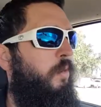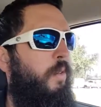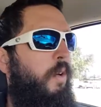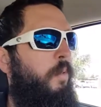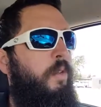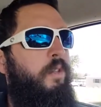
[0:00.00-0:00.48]

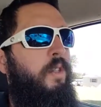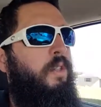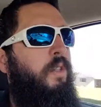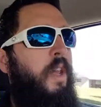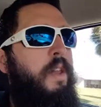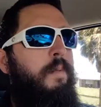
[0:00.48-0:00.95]
Almost the
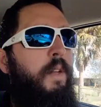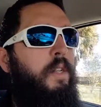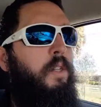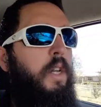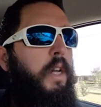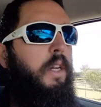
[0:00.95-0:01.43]
same
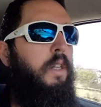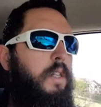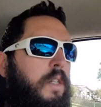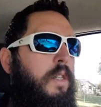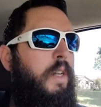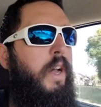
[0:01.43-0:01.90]

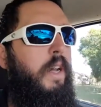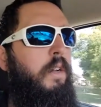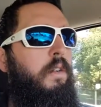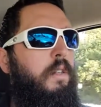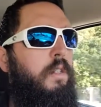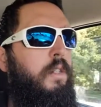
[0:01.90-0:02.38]
exact
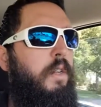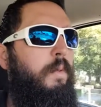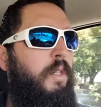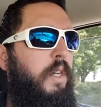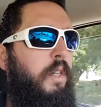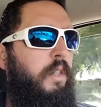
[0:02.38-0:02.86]
style and same
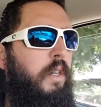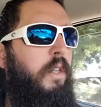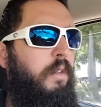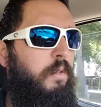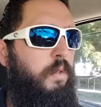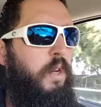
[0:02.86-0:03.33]
exact
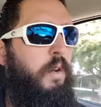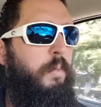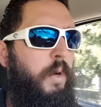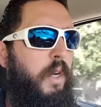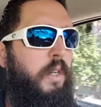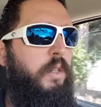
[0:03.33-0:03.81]
thing that was on
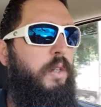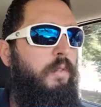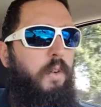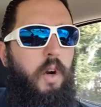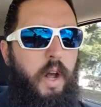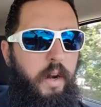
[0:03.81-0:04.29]
my
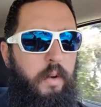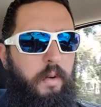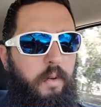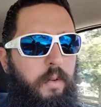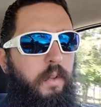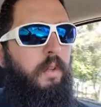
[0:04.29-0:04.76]

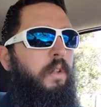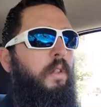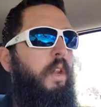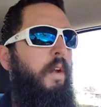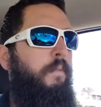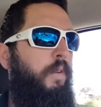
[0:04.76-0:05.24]
Silverado
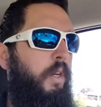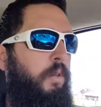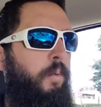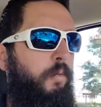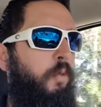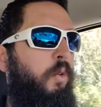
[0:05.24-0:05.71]
that I
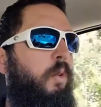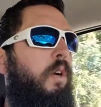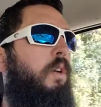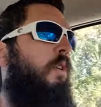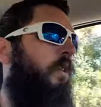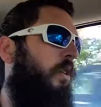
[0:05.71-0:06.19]
fixed
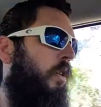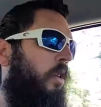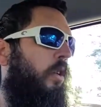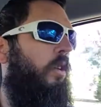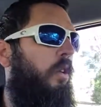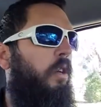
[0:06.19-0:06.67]
before
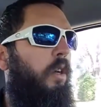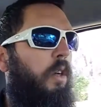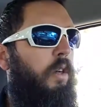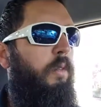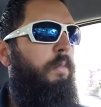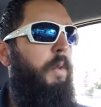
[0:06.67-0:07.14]

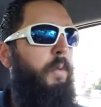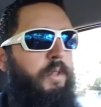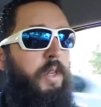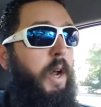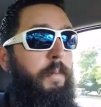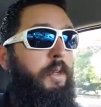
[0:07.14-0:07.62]
that would
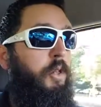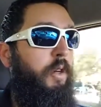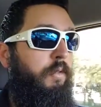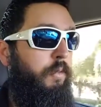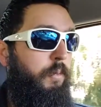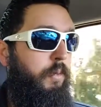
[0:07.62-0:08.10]
stop the
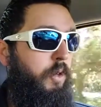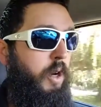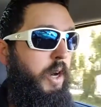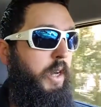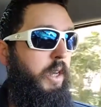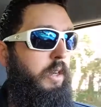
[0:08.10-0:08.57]
truck from
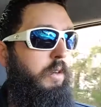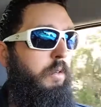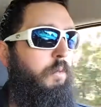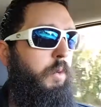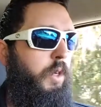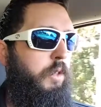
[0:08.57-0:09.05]

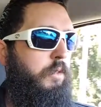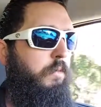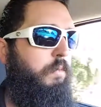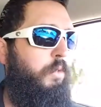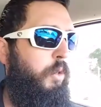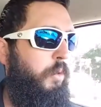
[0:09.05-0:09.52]
cranking. Well,
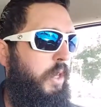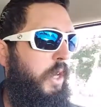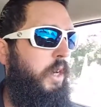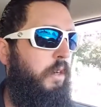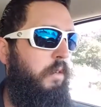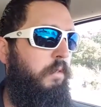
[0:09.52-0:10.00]
doing
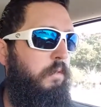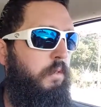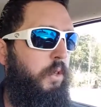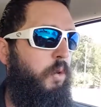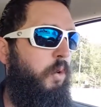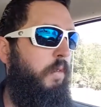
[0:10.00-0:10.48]
that on
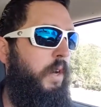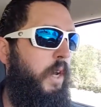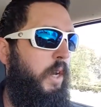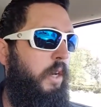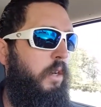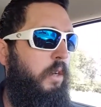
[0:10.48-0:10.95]
the
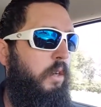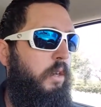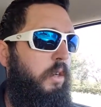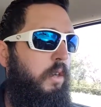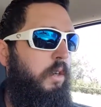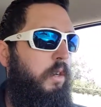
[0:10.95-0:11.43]
Corvette,
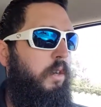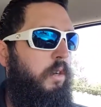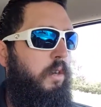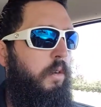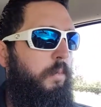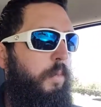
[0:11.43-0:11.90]

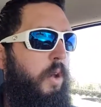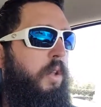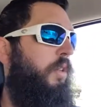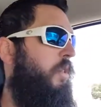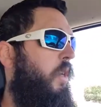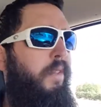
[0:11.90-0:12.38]
all
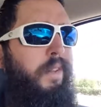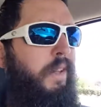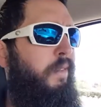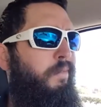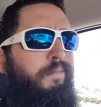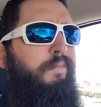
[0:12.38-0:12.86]
of a sudden that